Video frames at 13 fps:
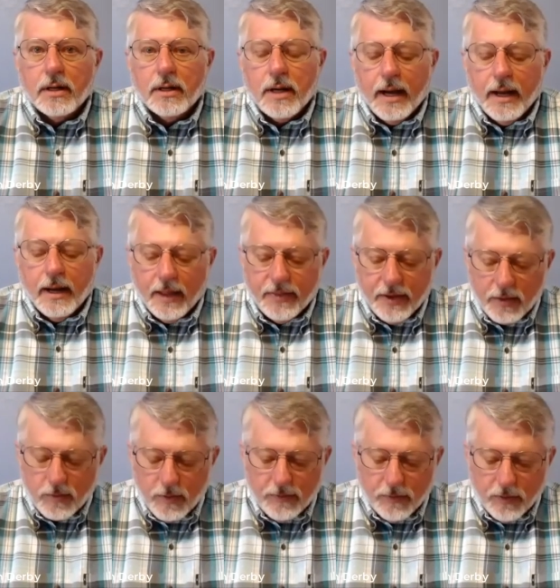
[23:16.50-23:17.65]
And I think
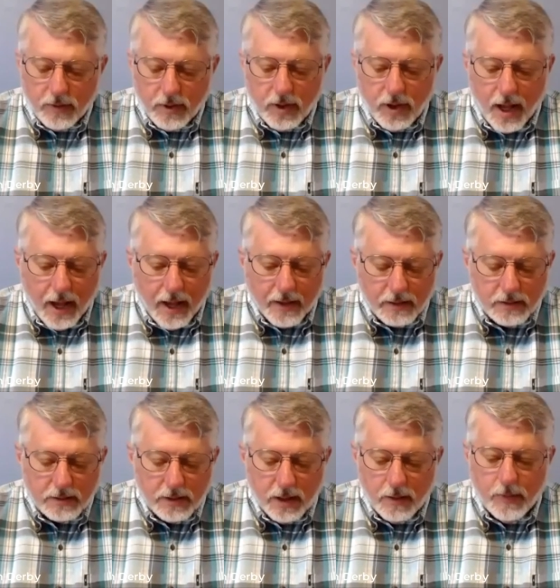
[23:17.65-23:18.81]
we've heard a lot
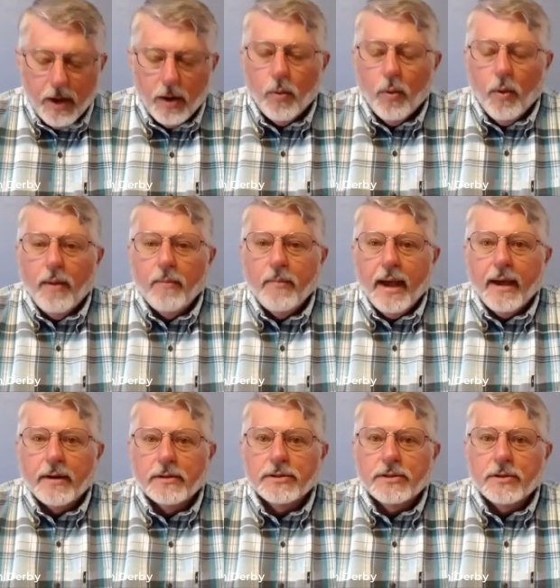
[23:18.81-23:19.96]
about what
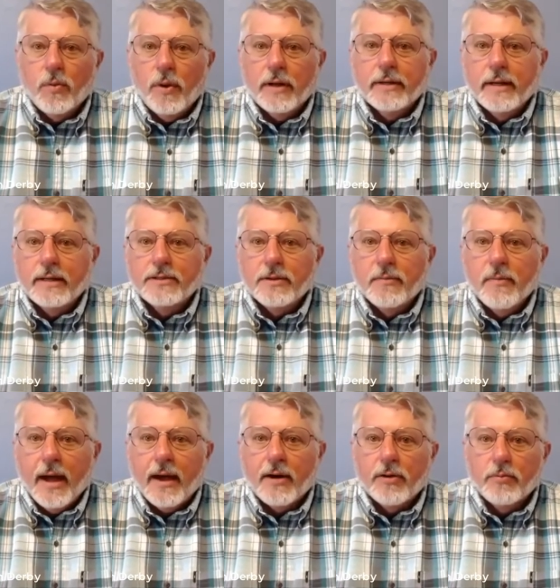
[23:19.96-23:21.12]
matters and what doesn't
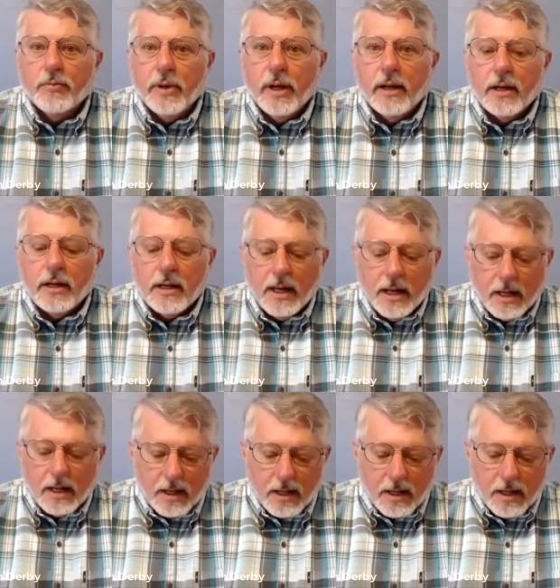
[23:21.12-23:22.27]
matter, but
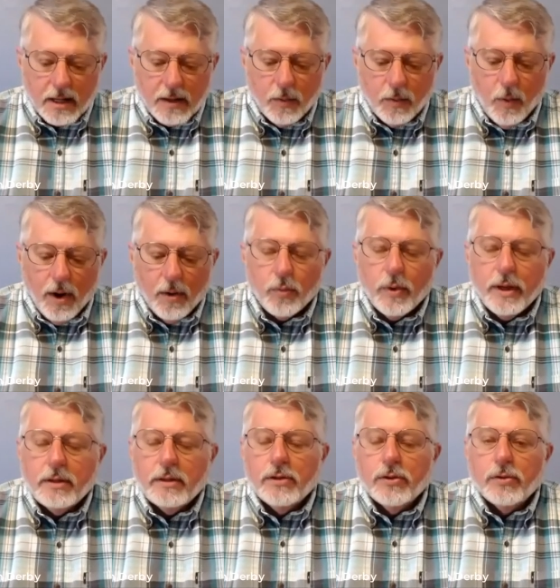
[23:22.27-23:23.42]
what we
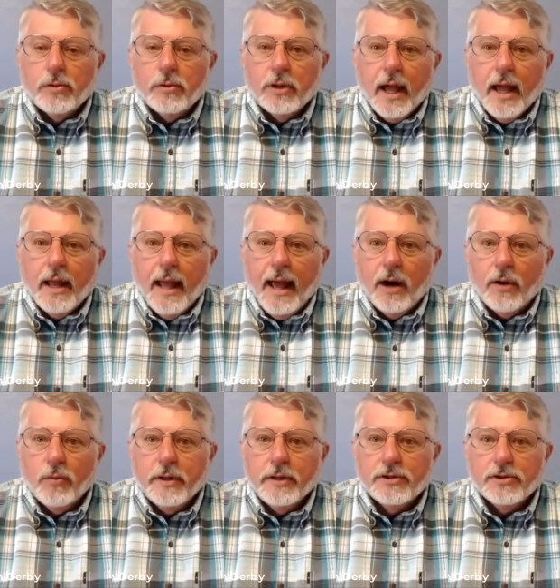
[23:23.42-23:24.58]
do and how
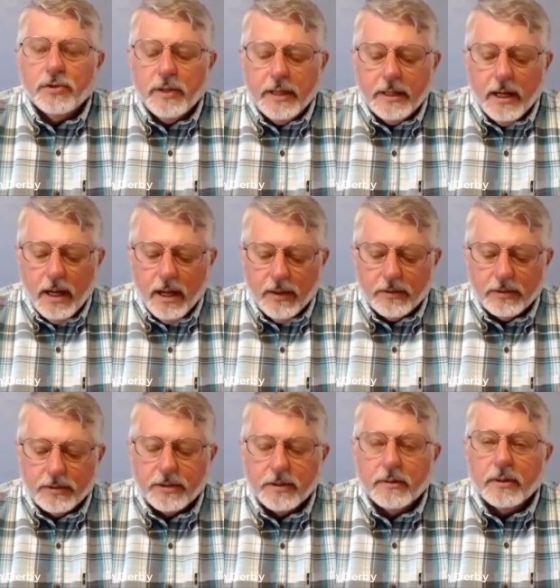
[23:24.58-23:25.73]
we treat
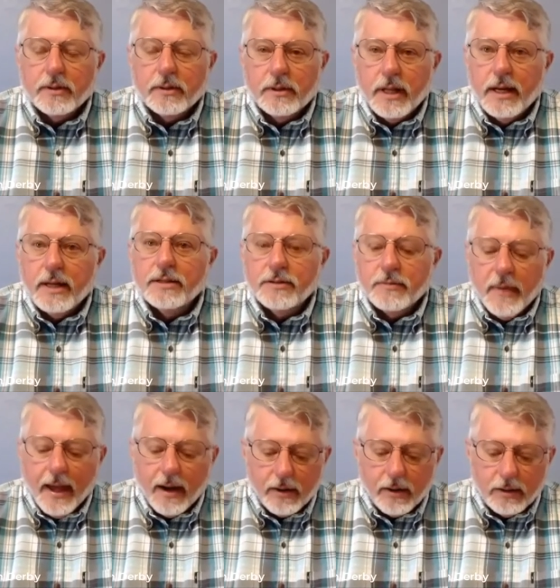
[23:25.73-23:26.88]
others does
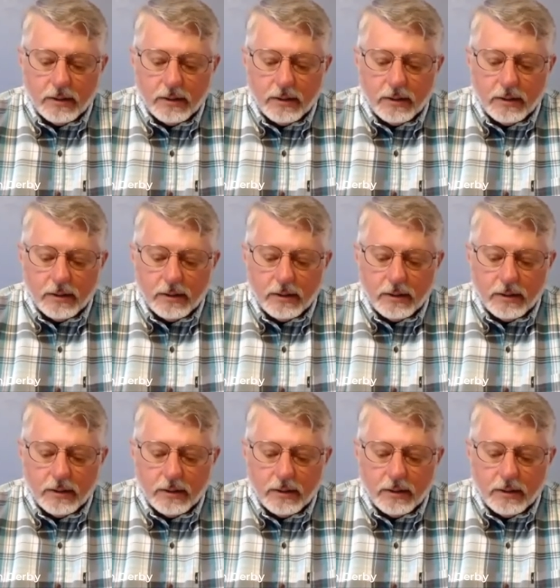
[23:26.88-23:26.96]
matter.